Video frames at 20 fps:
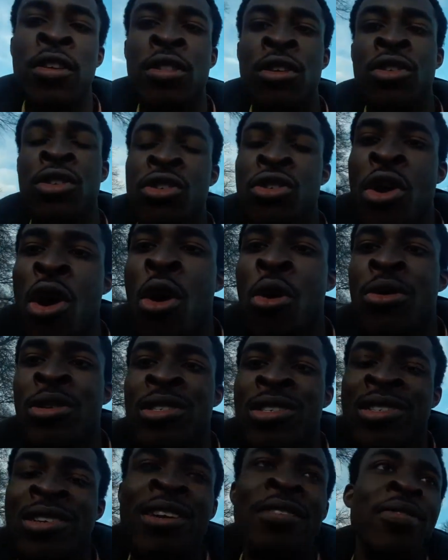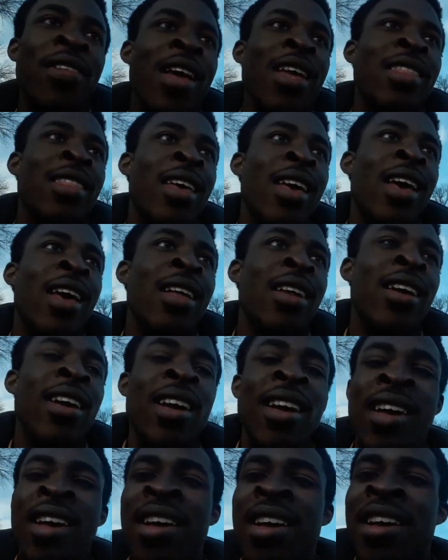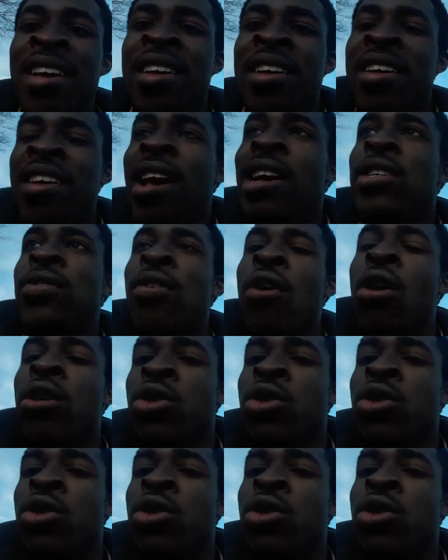in the snow and stuff like that. As far